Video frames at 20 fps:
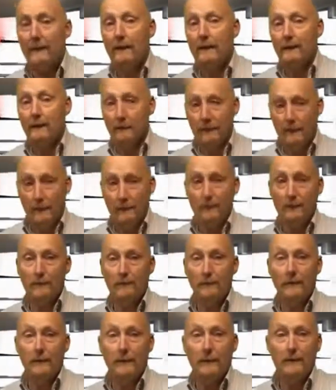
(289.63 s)
to use
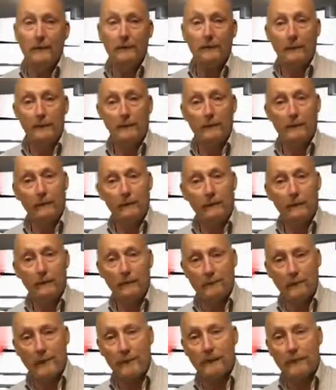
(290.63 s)
them in the most efficient
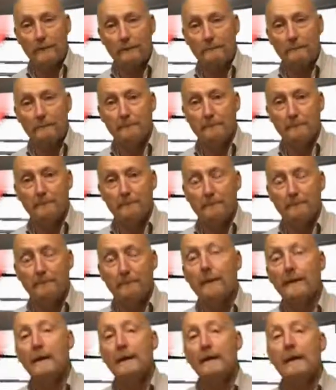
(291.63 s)
manner.
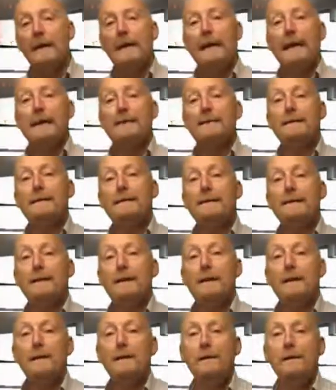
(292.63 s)
As I said
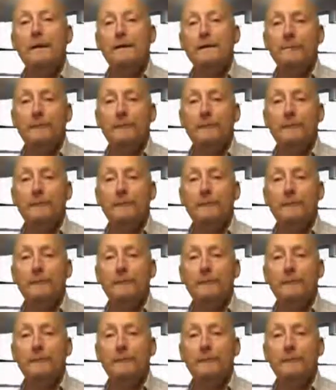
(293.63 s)
earlier,